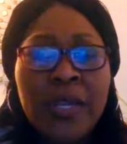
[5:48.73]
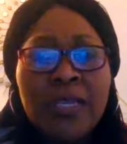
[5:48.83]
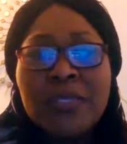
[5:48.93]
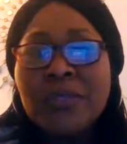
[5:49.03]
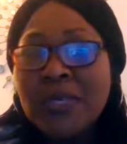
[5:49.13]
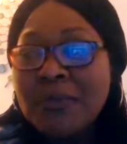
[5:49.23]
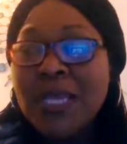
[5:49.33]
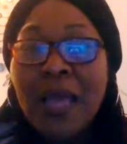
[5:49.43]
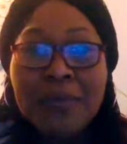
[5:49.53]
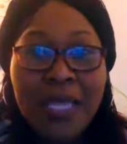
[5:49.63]
So
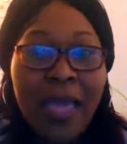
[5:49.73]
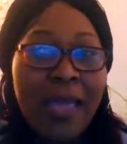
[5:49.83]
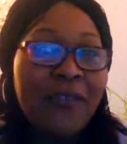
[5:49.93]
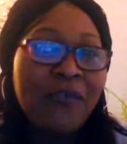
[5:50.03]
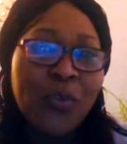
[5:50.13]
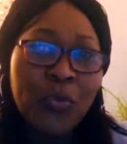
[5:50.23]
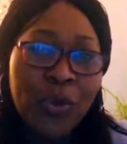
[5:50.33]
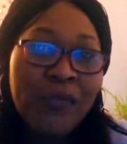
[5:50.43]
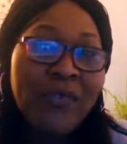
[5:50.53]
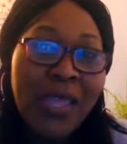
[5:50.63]
sometimes I had a few
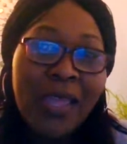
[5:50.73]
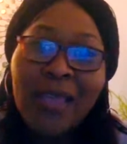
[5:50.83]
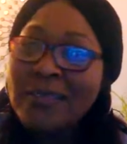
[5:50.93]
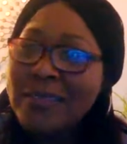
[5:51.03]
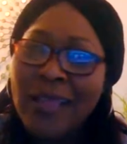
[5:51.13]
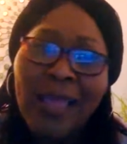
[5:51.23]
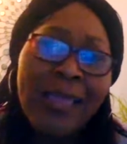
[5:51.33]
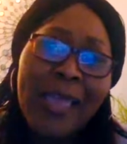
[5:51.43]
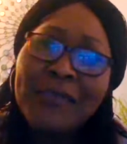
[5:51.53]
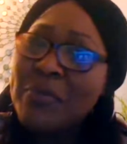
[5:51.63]
rough days and I
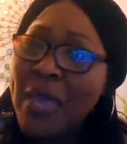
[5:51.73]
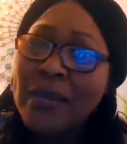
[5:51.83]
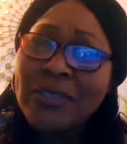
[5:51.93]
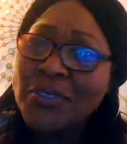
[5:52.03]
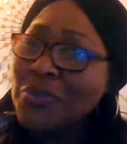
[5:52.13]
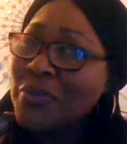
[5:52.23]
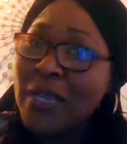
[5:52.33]
gave some attitudes,